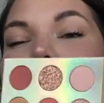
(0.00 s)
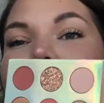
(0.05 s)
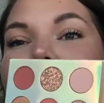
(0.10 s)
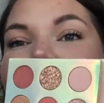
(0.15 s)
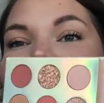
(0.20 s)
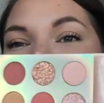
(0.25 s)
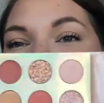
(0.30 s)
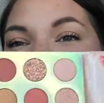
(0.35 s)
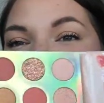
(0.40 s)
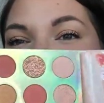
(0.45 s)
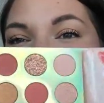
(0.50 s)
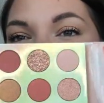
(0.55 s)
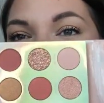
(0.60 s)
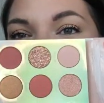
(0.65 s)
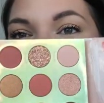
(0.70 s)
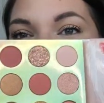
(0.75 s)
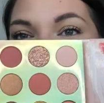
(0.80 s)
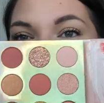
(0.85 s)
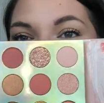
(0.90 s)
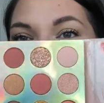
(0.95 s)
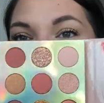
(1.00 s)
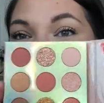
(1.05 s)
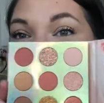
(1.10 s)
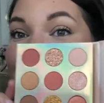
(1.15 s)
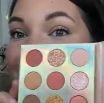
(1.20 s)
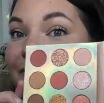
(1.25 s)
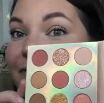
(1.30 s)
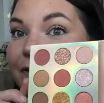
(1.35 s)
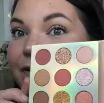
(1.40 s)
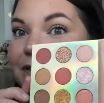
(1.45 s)
but I don't. I kind of want to
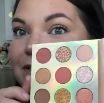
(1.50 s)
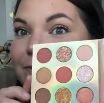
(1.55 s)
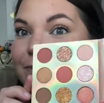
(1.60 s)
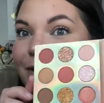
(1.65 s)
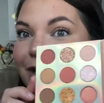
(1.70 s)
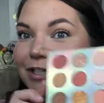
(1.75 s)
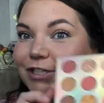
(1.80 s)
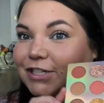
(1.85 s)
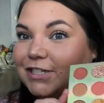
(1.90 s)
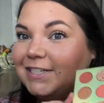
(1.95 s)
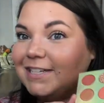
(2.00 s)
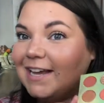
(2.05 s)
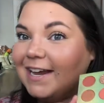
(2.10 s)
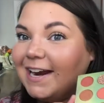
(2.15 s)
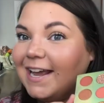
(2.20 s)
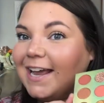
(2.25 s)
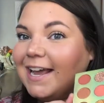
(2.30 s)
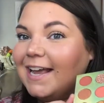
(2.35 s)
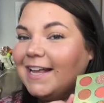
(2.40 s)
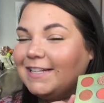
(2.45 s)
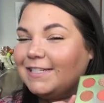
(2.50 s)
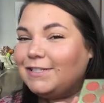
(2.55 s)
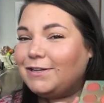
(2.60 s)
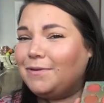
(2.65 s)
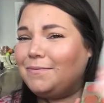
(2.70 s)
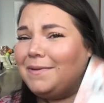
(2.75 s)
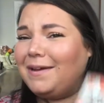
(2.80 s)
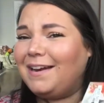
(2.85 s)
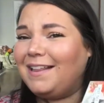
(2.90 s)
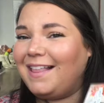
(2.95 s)
do a first impressions on it, and so
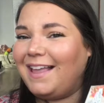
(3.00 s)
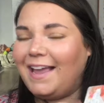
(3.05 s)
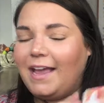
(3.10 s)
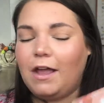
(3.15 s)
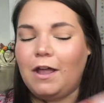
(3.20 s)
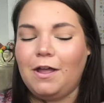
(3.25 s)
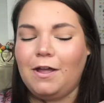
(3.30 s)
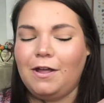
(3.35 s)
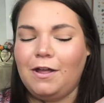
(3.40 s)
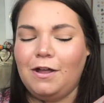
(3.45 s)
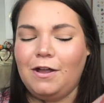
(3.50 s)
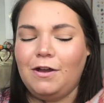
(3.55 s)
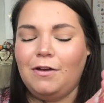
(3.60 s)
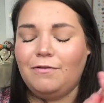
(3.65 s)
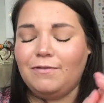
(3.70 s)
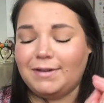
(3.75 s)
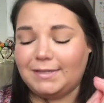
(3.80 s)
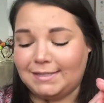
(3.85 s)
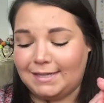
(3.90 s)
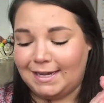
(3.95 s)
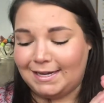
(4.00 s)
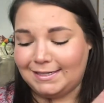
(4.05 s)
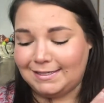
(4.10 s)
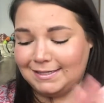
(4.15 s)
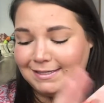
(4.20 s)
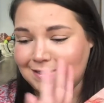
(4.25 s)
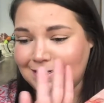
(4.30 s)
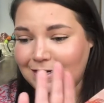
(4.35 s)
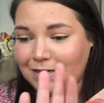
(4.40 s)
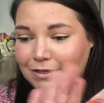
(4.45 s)
I'm gonna like
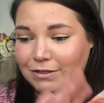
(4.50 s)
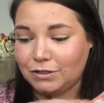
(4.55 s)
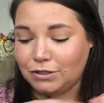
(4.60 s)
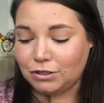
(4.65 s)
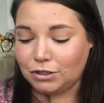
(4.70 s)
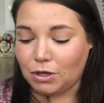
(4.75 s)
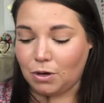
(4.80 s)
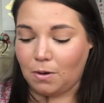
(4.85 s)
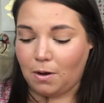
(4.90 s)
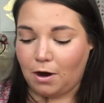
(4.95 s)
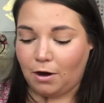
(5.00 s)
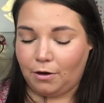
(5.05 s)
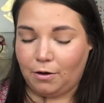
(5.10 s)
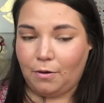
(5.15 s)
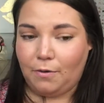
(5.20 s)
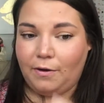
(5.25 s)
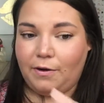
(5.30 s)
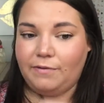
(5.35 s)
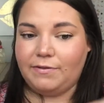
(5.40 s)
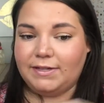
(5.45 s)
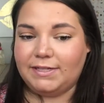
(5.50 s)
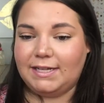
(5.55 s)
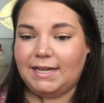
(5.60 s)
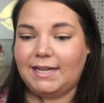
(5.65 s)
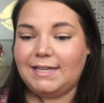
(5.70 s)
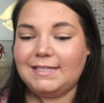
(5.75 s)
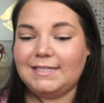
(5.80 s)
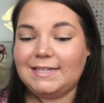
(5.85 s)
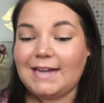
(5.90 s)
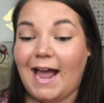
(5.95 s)
resist, so hardcore
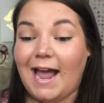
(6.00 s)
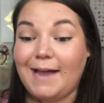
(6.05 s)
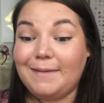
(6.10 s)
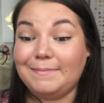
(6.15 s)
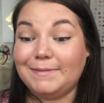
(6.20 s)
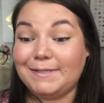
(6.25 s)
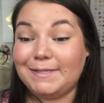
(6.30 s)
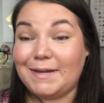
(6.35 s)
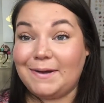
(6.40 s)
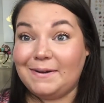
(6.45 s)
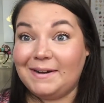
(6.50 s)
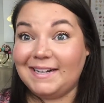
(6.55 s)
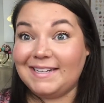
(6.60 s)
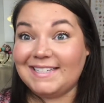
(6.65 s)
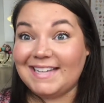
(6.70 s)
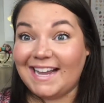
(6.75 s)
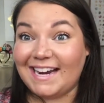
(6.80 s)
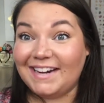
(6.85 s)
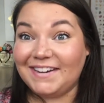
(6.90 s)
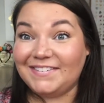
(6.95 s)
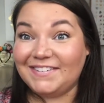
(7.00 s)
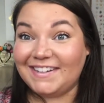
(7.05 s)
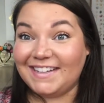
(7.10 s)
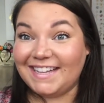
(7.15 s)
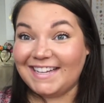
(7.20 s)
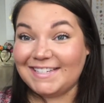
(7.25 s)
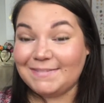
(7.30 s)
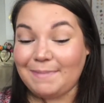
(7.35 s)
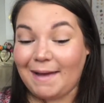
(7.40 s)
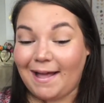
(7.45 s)
resist. I'm so excited for
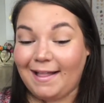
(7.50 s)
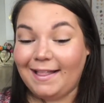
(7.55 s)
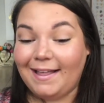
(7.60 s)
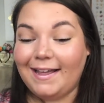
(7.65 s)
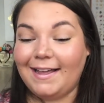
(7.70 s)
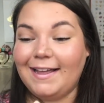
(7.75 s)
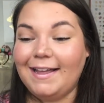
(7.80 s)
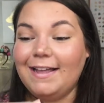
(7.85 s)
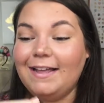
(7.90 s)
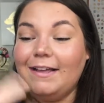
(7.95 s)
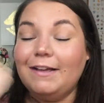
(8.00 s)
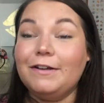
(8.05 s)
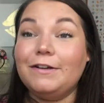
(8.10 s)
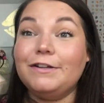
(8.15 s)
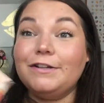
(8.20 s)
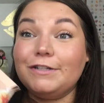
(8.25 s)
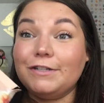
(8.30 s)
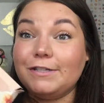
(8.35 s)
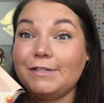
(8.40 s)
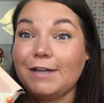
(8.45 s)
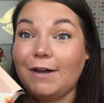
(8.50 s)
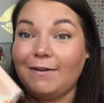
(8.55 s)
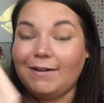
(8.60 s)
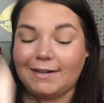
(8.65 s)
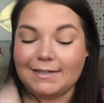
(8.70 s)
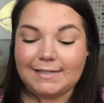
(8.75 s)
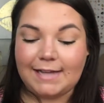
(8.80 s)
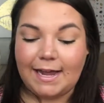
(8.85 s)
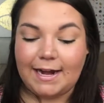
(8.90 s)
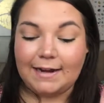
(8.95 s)
this palette, so
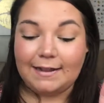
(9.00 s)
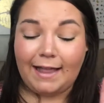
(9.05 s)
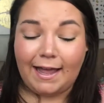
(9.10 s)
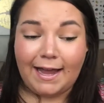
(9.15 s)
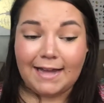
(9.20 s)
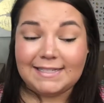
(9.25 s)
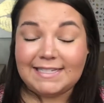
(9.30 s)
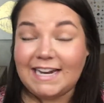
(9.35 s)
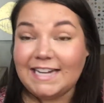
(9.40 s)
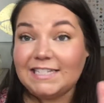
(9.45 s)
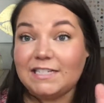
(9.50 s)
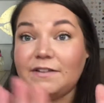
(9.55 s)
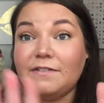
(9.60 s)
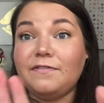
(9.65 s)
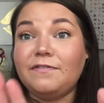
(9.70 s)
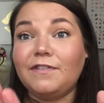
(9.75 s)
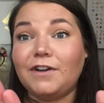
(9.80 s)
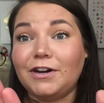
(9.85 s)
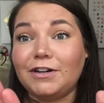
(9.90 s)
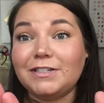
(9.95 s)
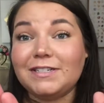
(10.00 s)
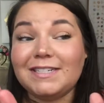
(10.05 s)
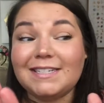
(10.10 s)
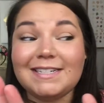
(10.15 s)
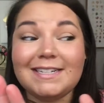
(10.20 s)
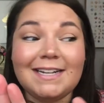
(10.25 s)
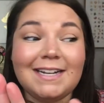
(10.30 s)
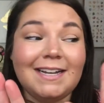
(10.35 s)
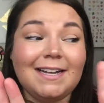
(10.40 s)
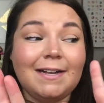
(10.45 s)
excited. Like I said, it's the
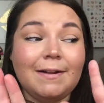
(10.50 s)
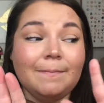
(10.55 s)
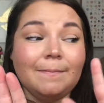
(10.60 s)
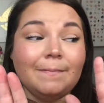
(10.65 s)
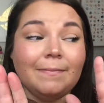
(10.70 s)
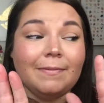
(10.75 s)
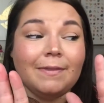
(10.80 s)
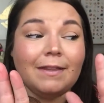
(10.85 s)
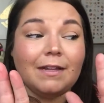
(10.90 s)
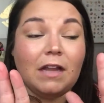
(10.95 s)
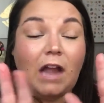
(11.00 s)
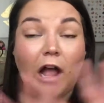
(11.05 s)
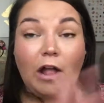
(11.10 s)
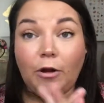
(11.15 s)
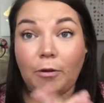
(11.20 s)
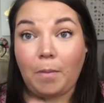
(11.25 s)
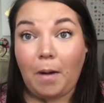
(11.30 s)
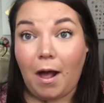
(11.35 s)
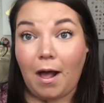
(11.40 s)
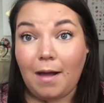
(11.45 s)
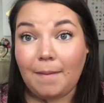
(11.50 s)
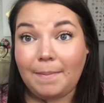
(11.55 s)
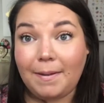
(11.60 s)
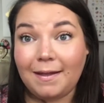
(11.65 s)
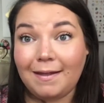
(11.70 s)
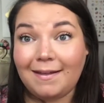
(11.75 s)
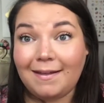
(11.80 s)
first ColourPop